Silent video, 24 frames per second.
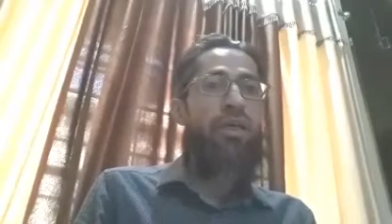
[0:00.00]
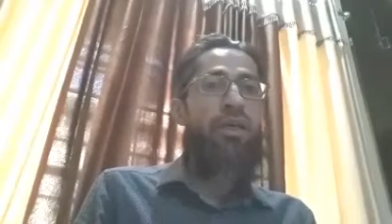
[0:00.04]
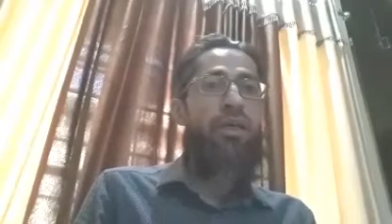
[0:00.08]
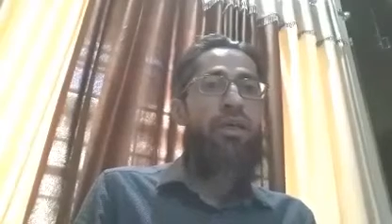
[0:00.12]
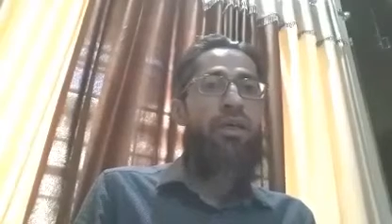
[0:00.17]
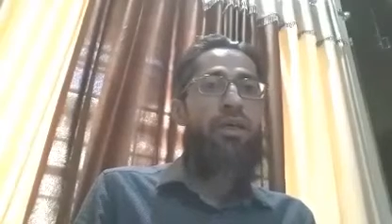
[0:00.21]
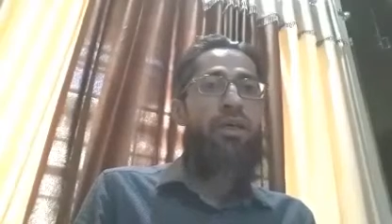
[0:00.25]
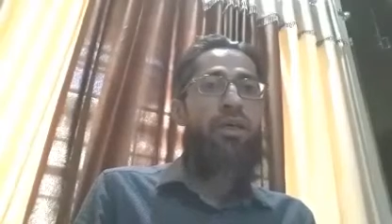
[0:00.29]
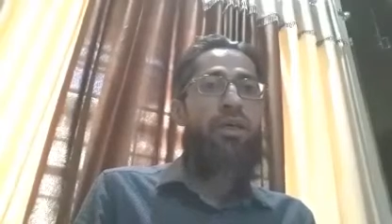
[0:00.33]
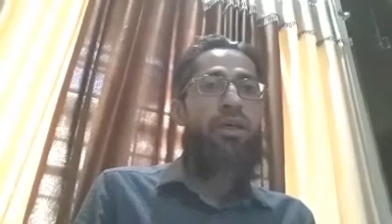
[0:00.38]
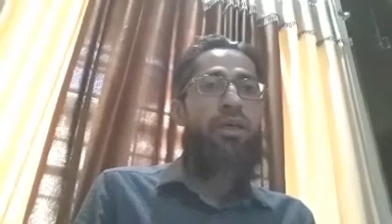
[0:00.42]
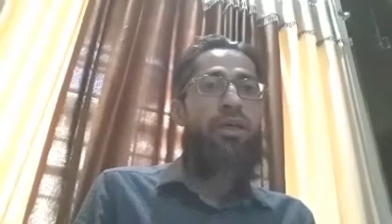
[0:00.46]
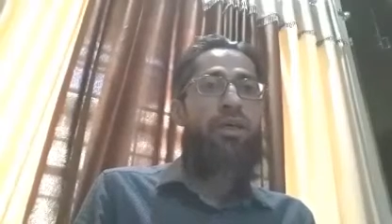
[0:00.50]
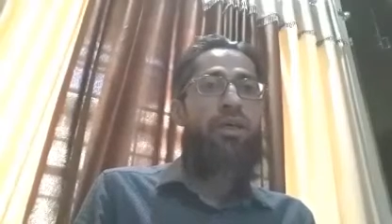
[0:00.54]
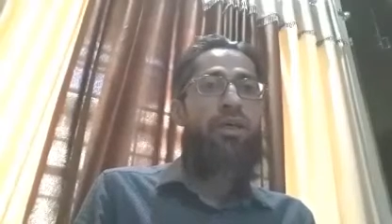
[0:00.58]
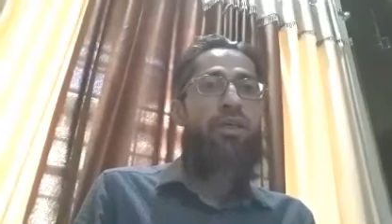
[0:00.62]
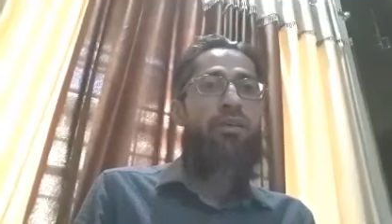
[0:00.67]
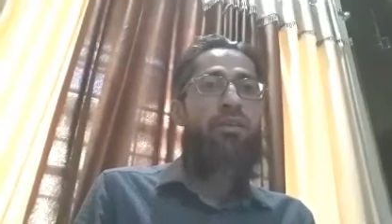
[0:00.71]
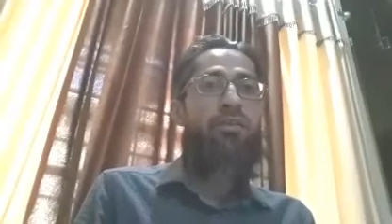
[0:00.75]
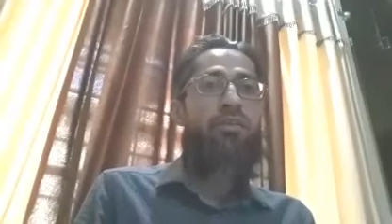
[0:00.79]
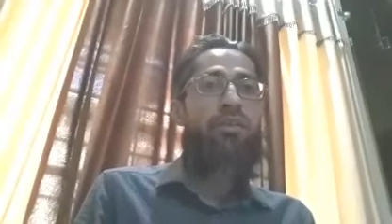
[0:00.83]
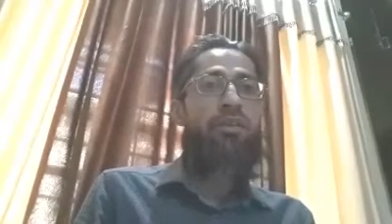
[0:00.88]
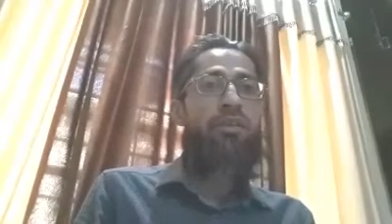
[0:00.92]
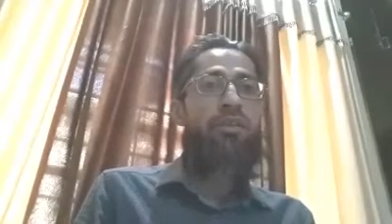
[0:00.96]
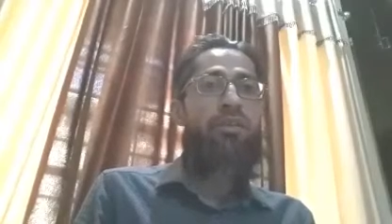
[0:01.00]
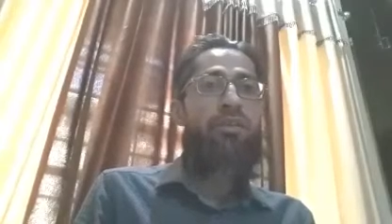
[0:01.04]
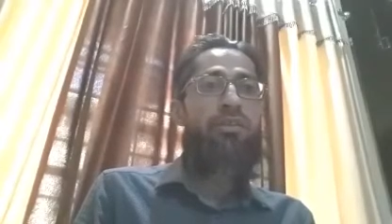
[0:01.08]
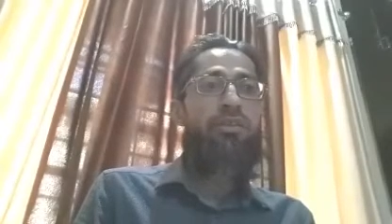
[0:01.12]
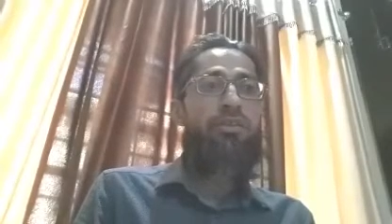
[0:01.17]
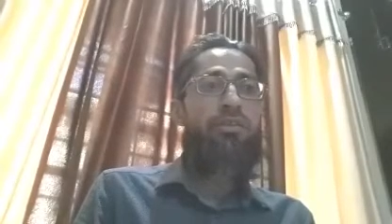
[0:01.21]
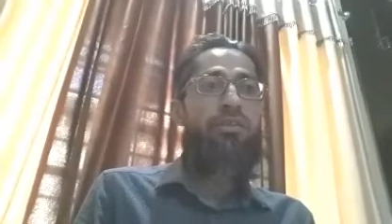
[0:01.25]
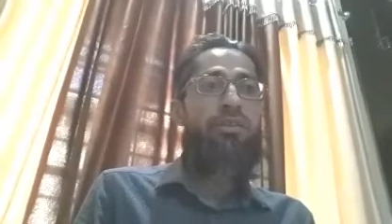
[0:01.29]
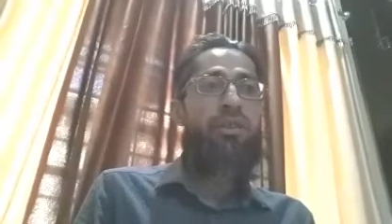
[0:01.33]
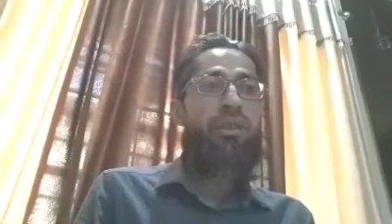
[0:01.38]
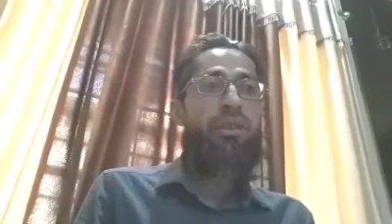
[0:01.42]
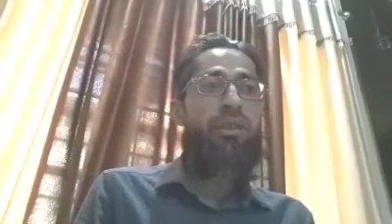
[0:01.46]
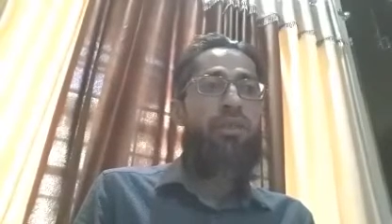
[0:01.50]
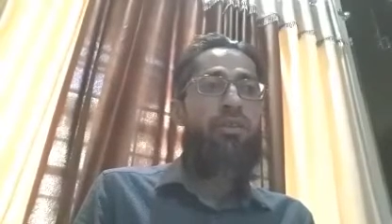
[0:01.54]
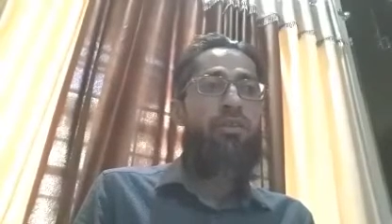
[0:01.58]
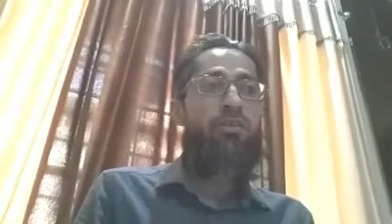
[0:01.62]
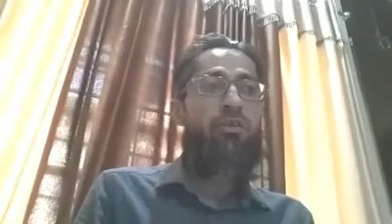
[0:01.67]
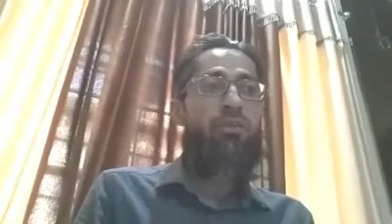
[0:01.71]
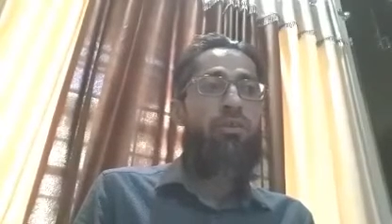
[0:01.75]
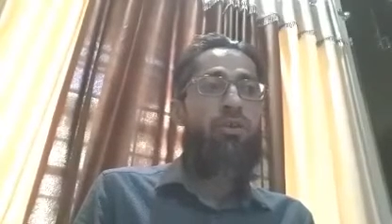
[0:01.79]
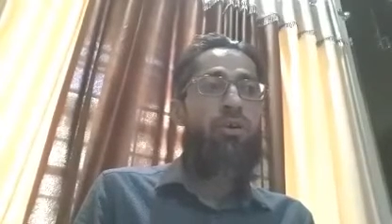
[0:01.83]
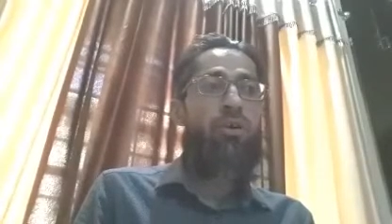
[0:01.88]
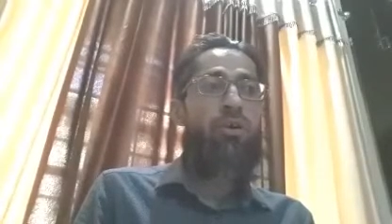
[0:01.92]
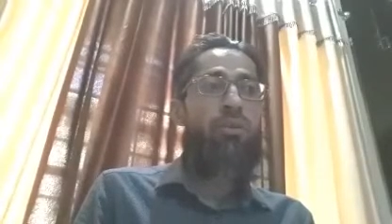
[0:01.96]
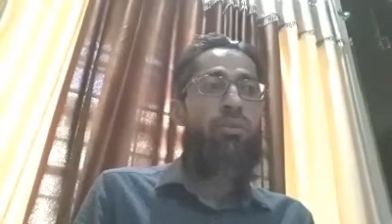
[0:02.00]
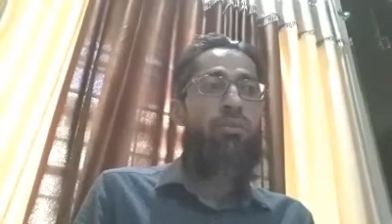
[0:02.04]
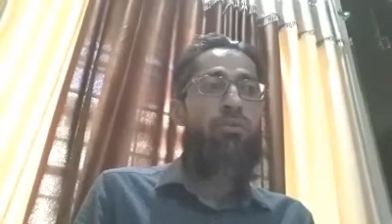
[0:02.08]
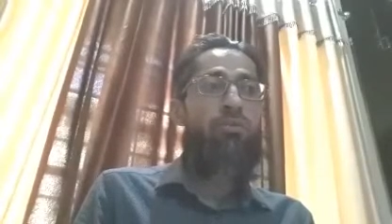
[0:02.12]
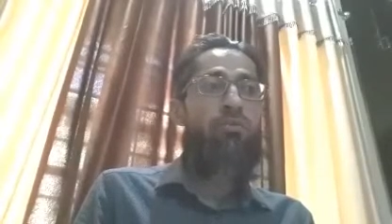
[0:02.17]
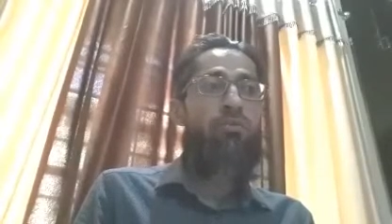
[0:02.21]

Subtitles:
the interest rate of